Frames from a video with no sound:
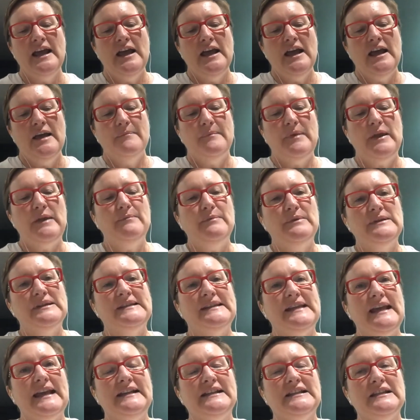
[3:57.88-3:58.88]
People
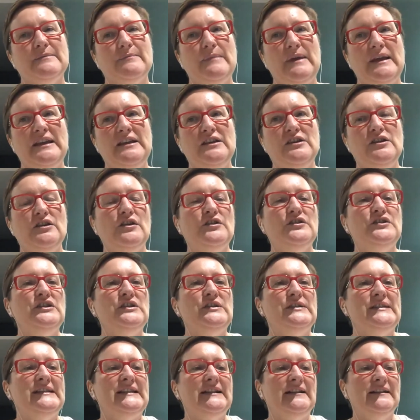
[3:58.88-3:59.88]
say to me, do you
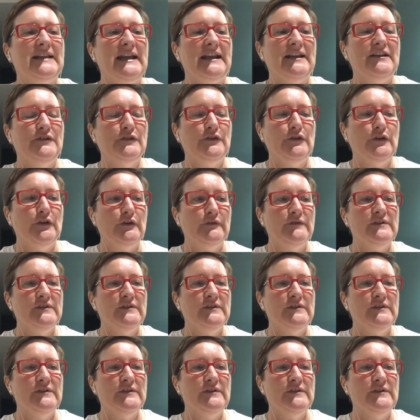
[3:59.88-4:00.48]
still get nervous